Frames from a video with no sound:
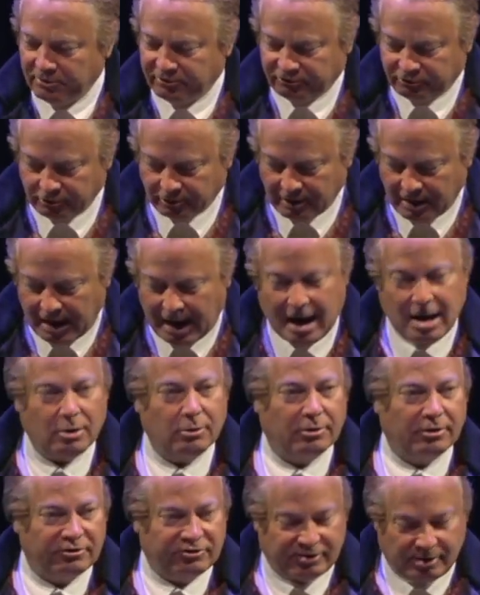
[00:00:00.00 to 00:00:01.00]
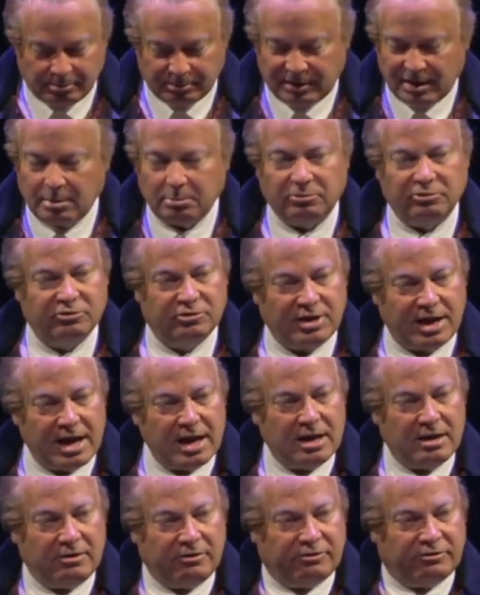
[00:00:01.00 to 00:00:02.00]
this took hours, sometimes
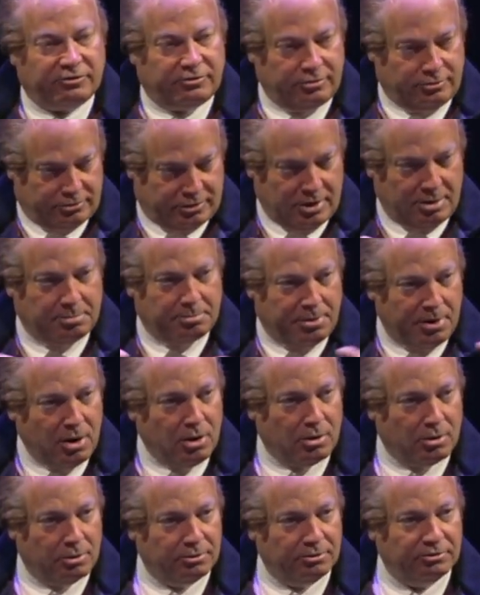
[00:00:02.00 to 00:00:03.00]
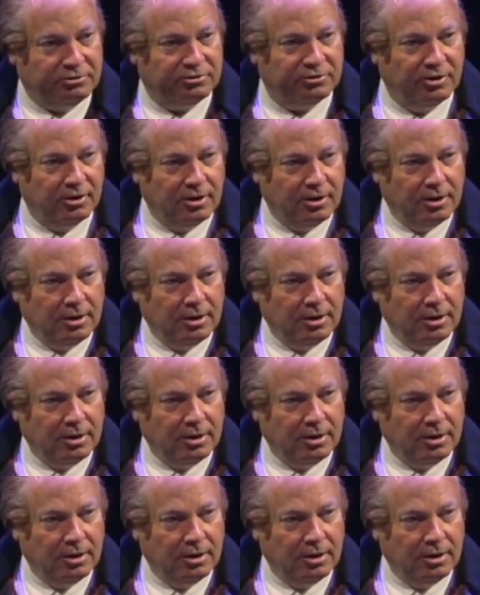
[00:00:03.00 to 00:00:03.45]
days to compose.